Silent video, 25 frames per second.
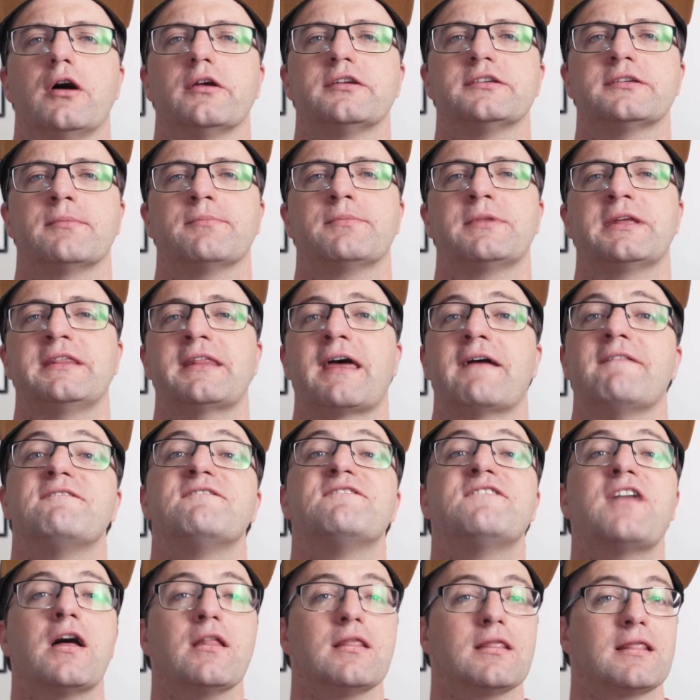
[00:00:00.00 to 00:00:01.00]
something
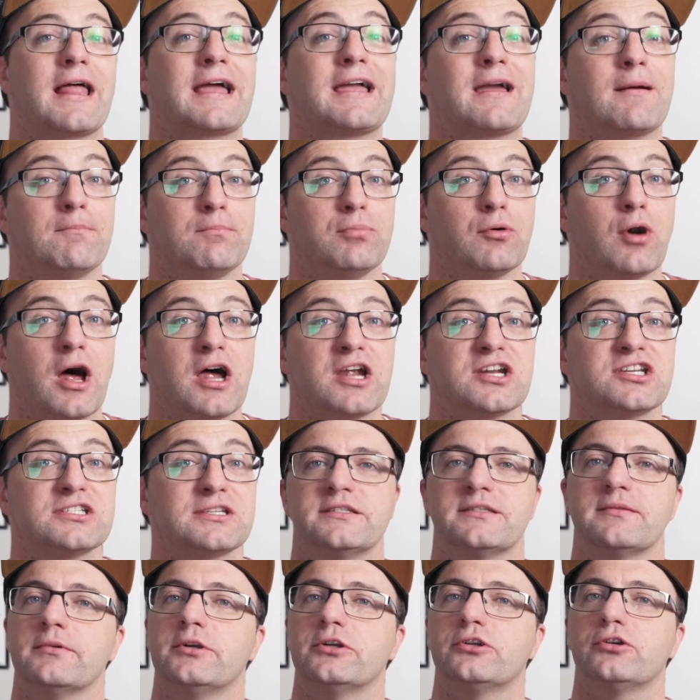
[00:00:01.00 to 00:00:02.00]
that felt like a brush
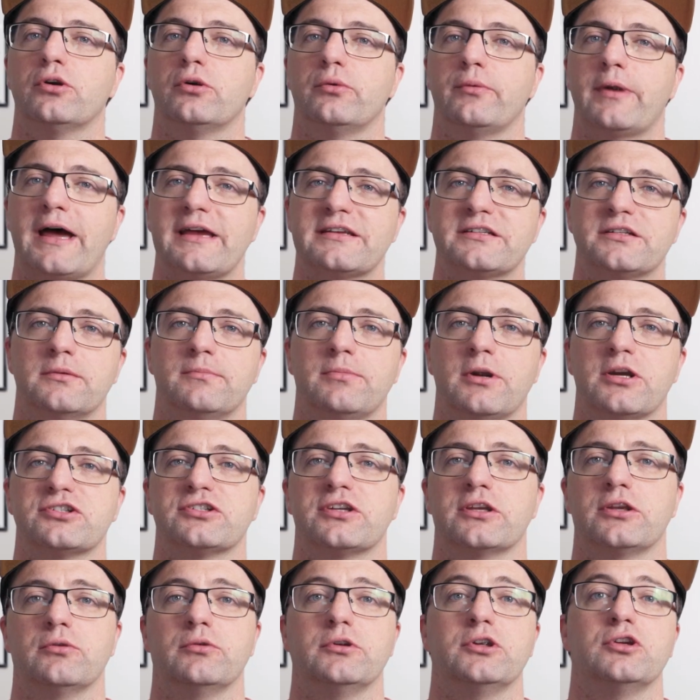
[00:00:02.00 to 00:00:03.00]
similar to a raster brush
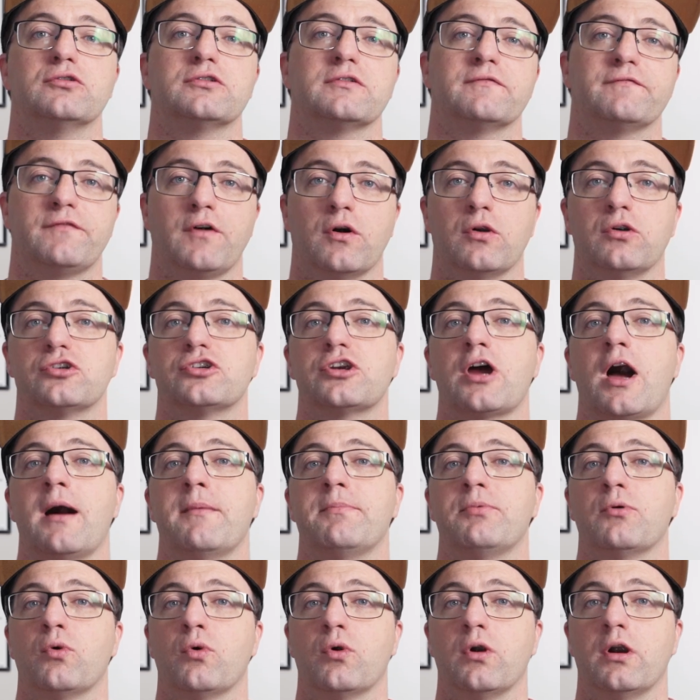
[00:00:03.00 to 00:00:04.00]
that you would use in
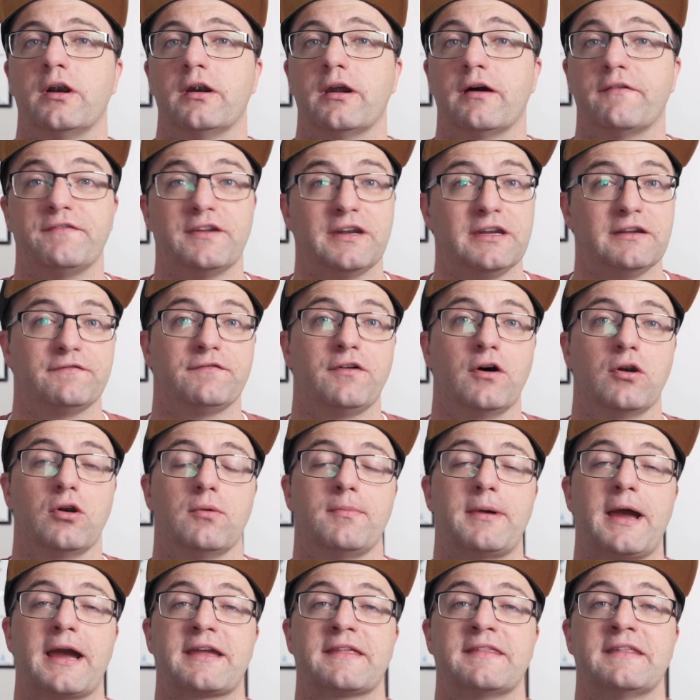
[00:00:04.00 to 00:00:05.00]
Photoshop or Affinity Photo
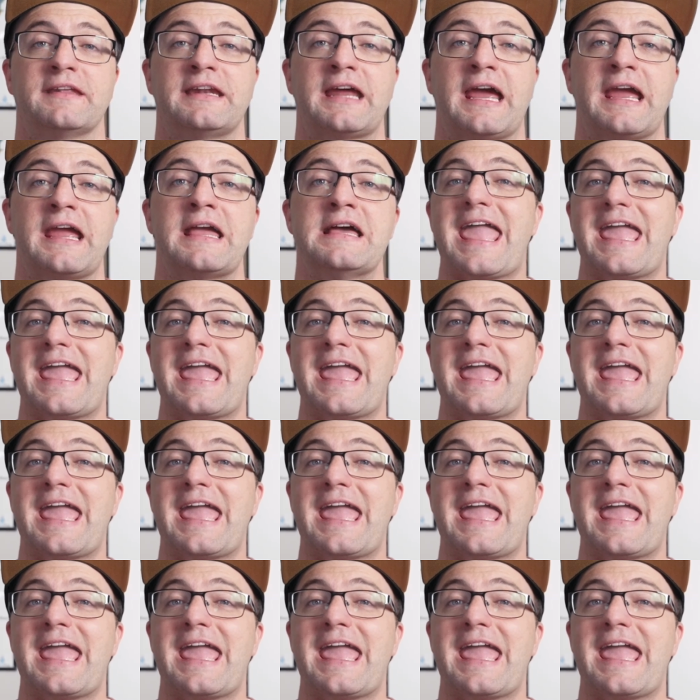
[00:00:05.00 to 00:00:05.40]
back in the day